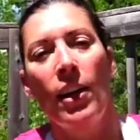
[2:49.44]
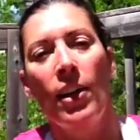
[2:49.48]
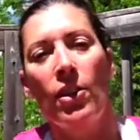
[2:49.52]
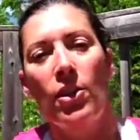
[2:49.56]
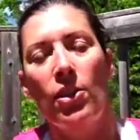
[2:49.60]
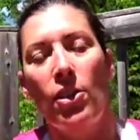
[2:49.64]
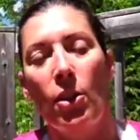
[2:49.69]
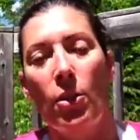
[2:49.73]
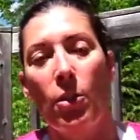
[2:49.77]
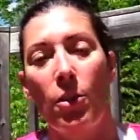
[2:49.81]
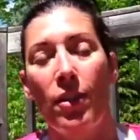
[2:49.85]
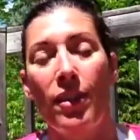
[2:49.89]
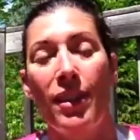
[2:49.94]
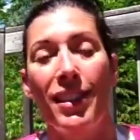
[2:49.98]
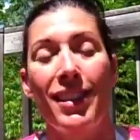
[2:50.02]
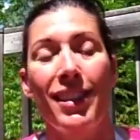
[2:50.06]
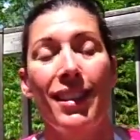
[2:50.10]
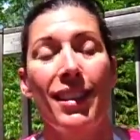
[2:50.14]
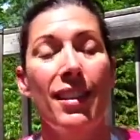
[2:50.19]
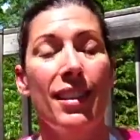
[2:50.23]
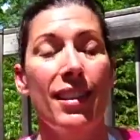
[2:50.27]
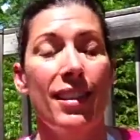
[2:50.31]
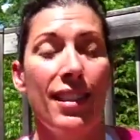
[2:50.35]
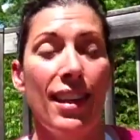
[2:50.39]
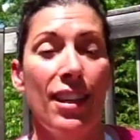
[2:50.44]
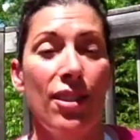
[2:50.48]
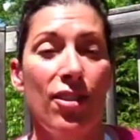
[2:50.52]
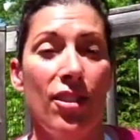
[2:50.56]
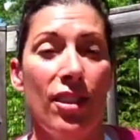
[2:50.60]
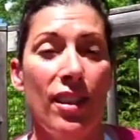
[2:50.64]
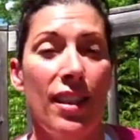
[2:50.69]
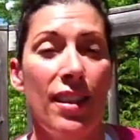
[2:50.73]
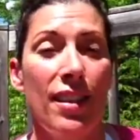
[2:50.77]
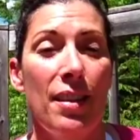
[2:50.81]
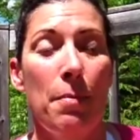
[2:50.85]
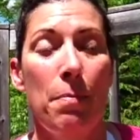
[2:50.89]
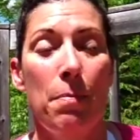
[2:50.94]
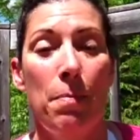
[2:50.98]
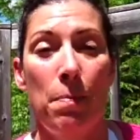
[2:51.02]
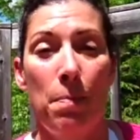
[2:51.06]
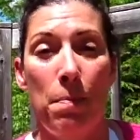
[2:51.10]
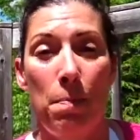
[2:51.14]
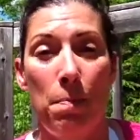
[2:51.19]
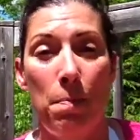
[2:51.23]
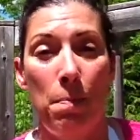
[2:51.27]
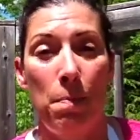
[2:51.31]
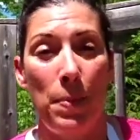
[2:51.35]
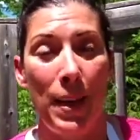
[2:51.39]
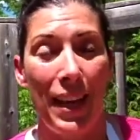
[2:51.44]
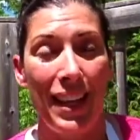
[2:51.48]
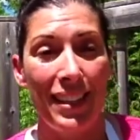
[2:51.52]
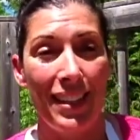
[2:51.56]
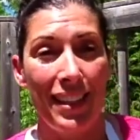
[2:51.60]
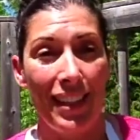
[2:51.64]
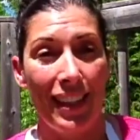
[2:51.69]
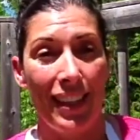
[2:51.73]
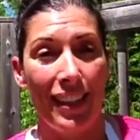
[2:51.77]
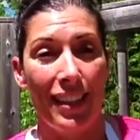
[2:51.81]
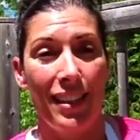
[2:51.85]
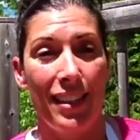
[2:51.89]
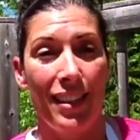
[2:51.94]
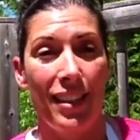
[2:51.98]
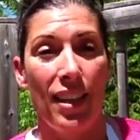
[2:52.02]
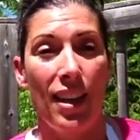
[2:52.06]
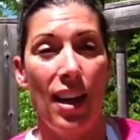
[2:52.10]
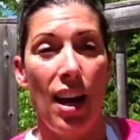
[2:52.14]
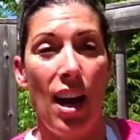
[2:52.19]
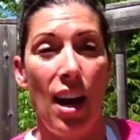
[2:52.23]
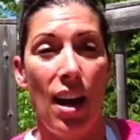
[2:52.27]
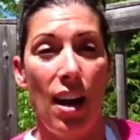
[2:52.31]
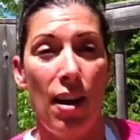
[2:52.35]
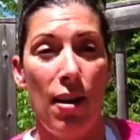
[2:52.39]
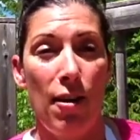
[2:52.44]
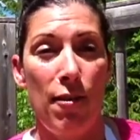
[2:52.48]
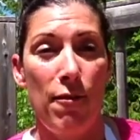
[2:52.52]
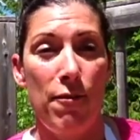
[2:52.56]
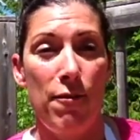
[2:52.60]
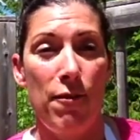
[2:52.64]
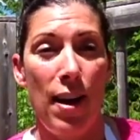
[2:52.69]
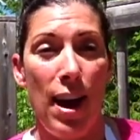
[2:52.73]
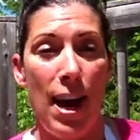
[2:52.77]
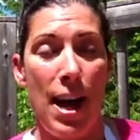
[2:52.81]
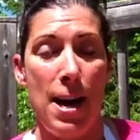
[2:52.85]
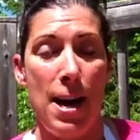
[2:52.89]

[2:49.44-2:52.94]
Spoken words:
So this is essentially the basics of